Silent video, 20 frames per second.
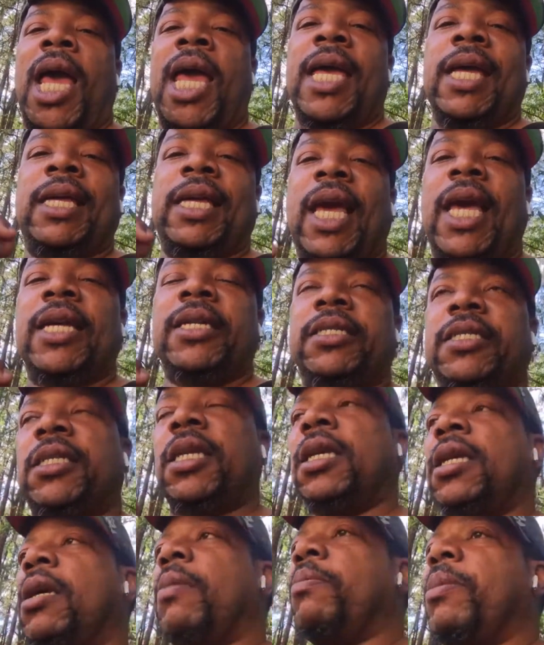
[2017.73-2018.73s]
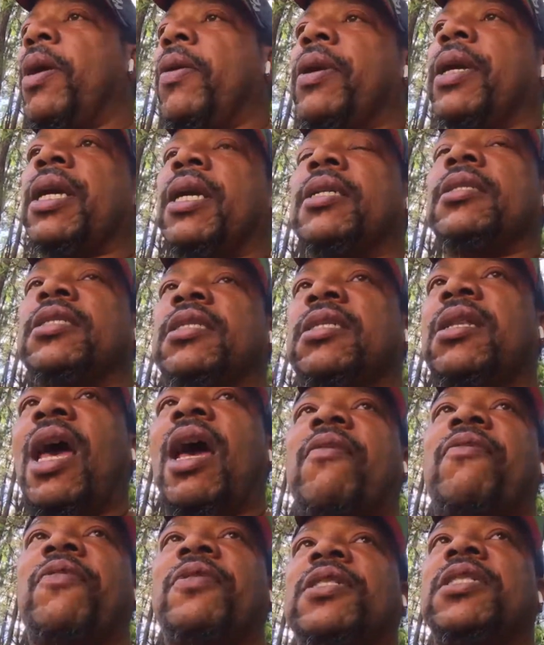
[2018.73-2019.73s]
AKC American
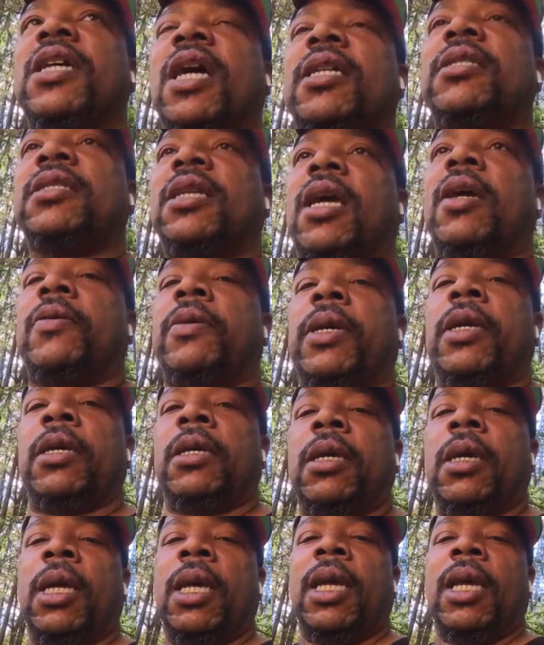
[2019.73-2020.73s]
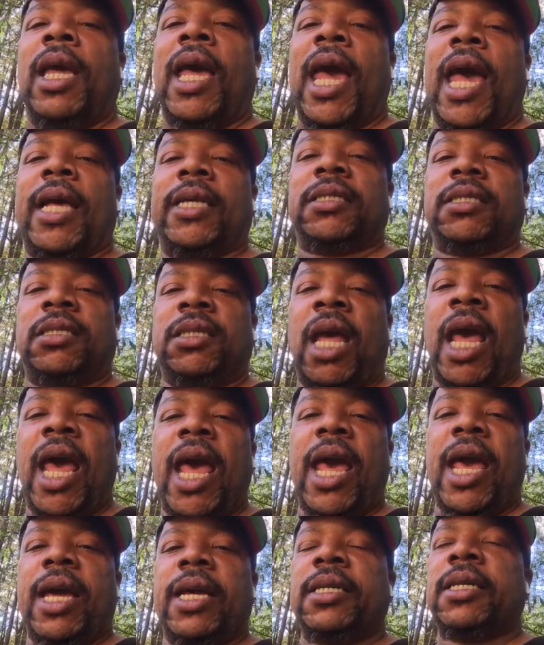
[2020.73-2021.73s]
Staffordshire Terrier as
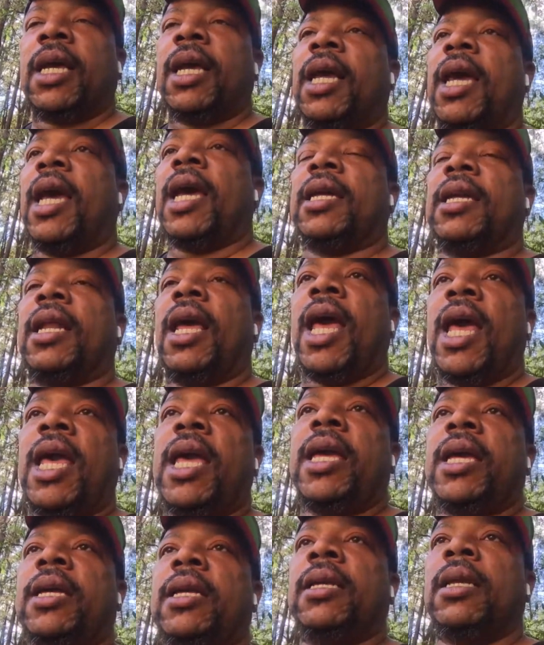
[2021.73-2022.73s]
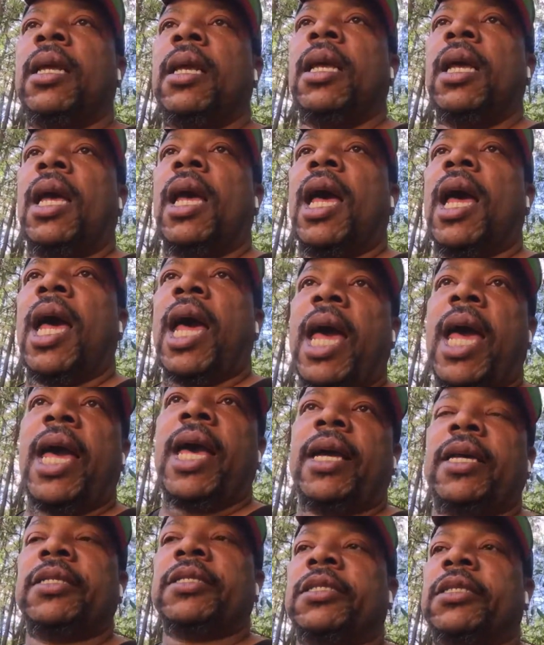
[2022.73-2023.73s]
tagged and hang
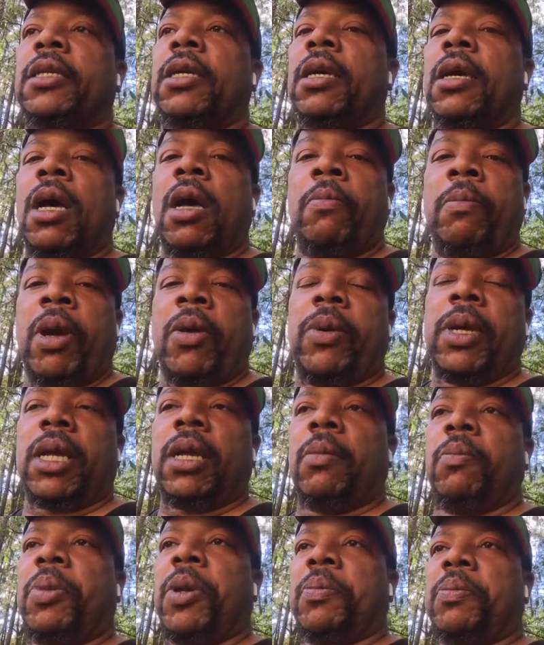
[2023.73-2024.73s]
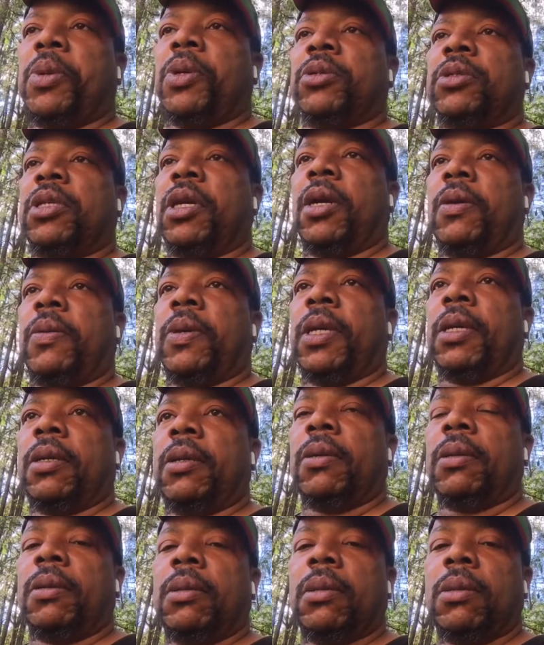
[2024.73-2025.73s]
as American Pit Bull
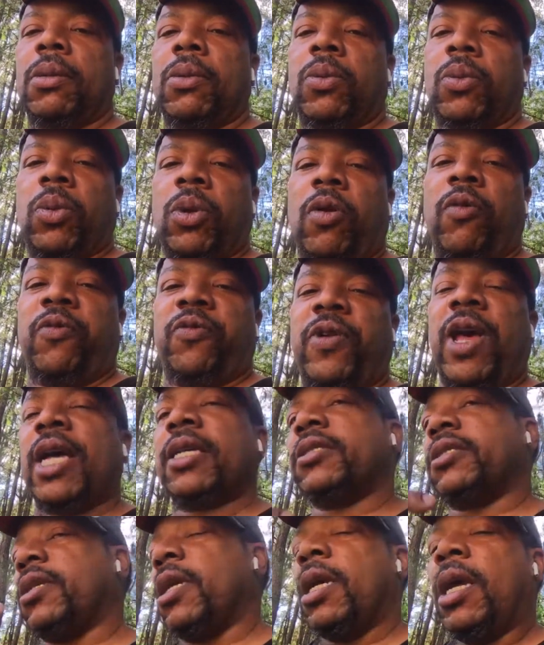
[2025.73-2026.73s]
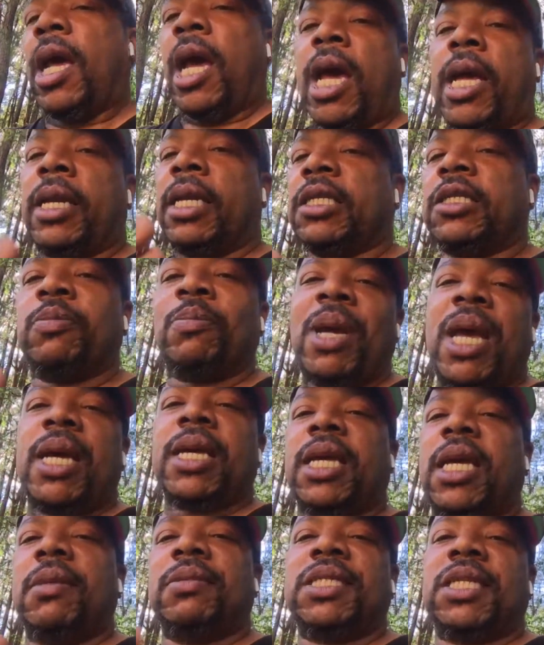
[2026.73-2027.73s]
Terrier. Real facts. And this
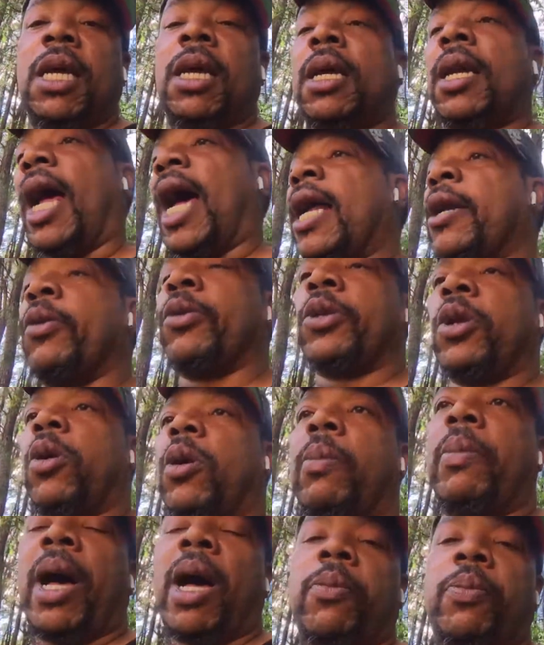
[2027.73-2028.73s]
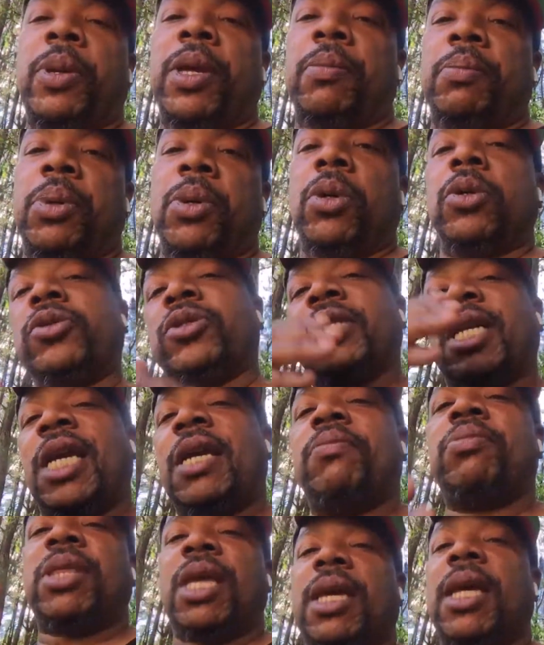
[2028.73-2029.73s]
man keeps saying, I don't know about pit bulls.
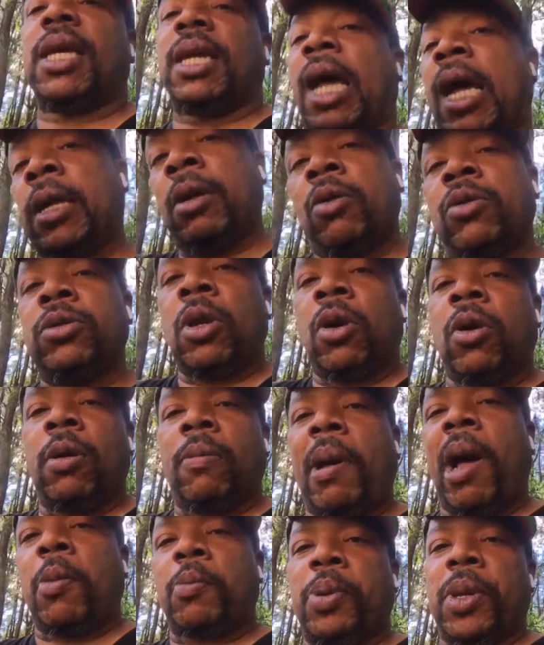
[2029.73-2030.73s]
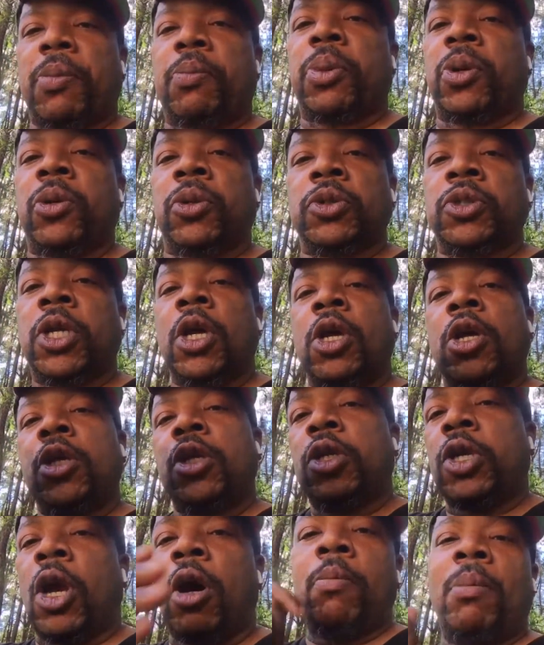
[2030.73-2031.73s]
Keep thinking I don't know about pit bulls.
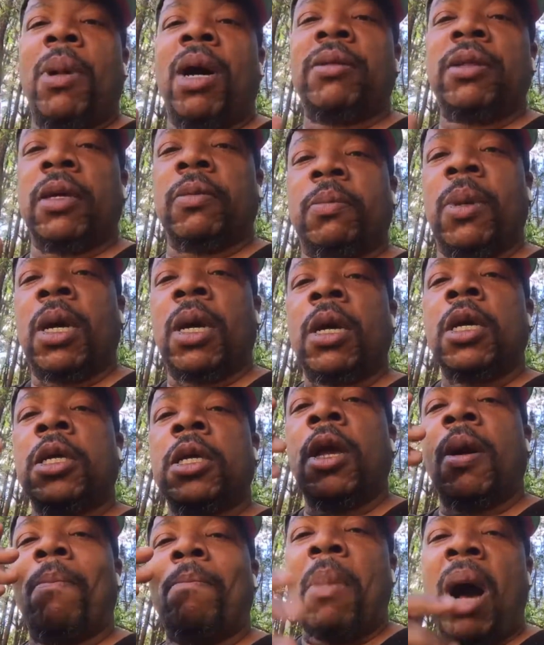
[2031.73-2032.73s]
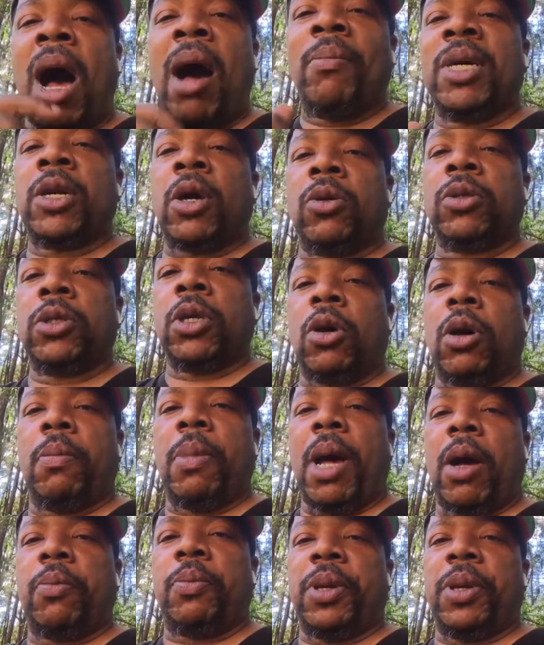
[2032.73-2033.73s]
Your mother, your mama don't know
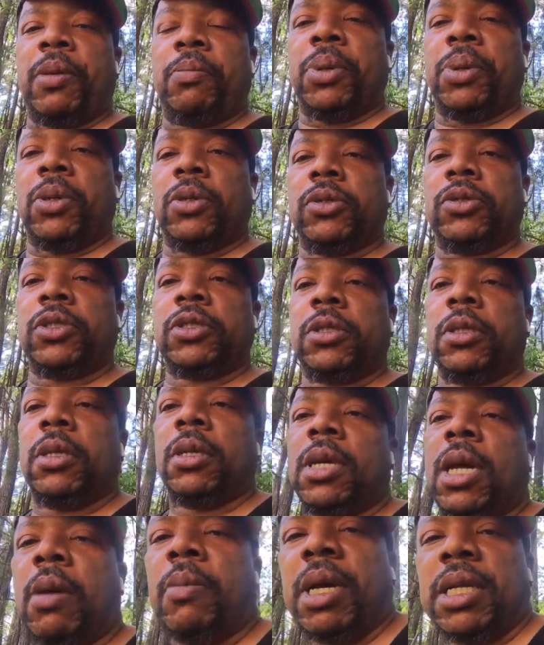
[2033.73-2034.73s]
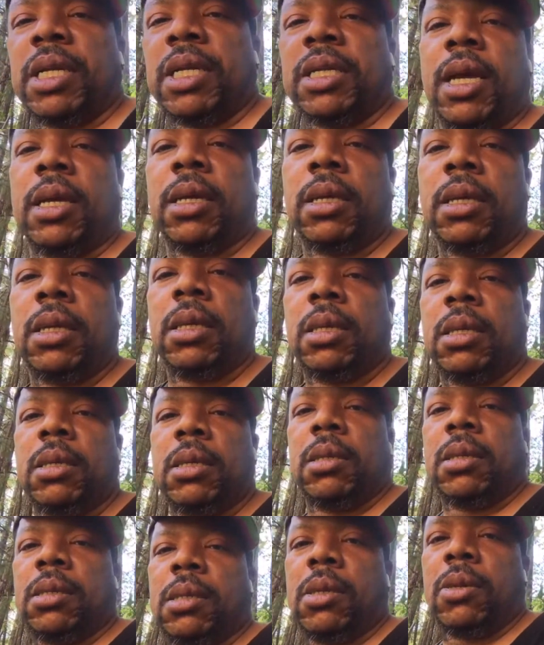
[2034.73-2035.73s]
about pit bulls. How about that?
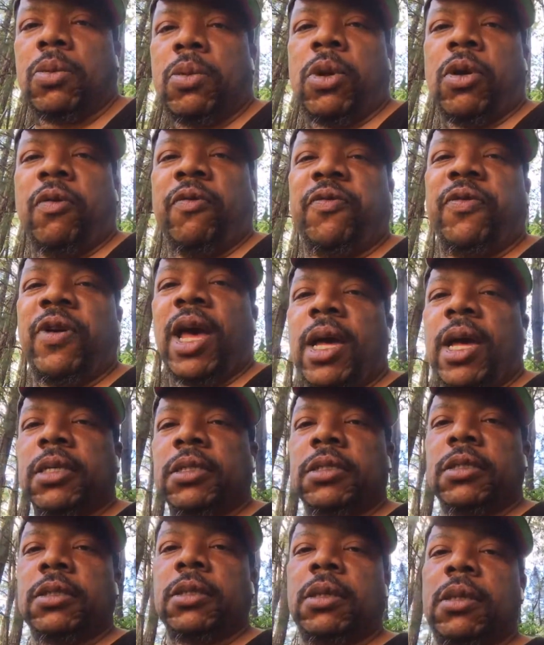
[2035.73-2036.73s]
Real facts.